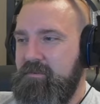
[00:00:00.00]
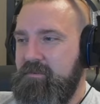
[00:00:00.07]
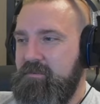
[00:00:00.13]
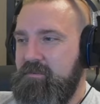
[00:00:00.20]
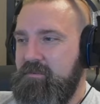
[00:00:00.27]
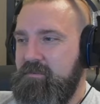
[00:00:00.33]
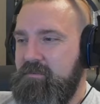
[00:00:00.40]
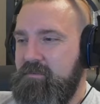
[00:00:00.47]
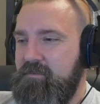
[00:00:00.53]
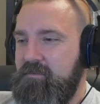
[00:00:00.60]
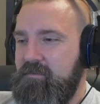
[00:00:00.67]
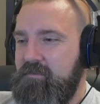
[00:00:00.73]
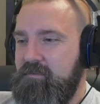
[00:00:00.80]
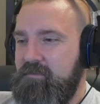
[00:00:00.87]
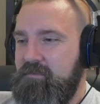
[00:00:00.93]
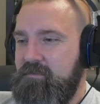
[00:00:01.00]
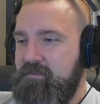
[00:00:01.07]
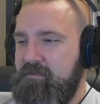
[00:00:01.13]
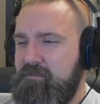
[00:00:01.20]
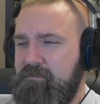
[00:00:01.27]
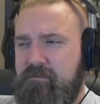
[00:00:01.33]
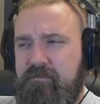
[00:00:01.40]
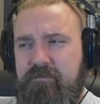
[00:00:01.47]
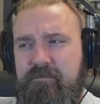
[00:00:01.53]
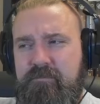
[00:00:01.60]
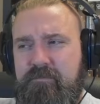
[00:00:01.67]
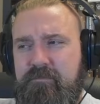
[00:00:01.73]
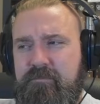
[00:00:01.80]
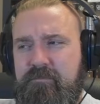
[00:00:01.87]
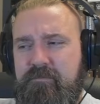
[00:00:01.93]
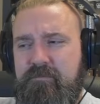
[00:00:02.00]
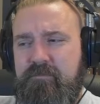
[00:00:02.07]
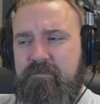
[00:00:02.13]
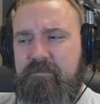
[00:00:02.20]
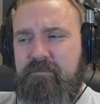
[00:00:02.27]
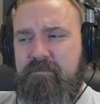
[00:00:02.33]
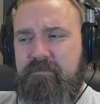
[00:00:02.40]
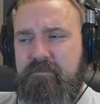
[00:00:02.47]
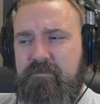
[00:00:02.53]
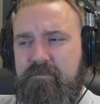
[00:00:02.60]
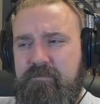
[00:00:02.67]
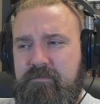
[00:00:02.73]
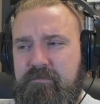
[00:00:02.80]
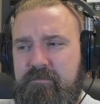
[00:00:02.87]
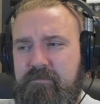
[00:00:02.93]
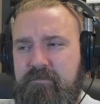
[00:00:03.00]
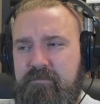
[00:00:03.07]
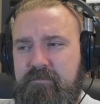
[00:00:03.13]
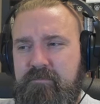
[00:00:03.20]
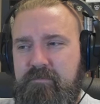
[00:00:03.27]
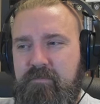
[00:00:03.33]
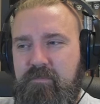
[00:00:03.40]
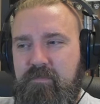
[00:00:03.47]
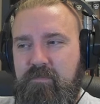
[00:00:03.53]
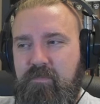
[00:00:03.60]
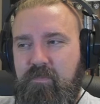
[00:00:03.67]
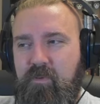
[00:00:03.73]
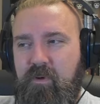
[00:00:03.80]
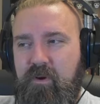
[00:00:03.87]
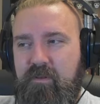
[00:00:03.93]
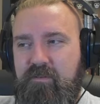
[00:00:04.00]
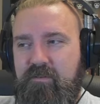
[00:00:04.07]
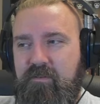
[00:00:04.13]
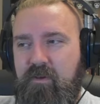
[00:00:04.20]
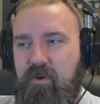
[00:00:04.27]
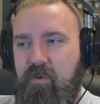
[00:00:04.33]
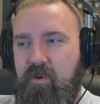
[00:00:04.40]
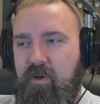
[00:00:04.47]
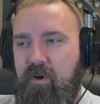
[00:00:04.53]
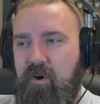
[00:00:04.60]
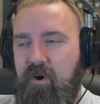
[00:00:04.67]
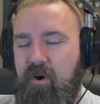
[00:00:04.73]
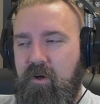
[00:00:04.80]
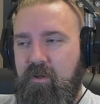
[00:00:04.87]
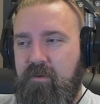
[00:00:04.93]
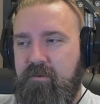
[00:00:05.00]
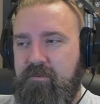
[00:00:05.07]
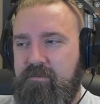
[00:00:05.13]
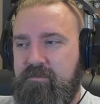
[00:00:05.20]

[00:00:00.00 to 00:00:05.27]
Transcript: (no one is talking)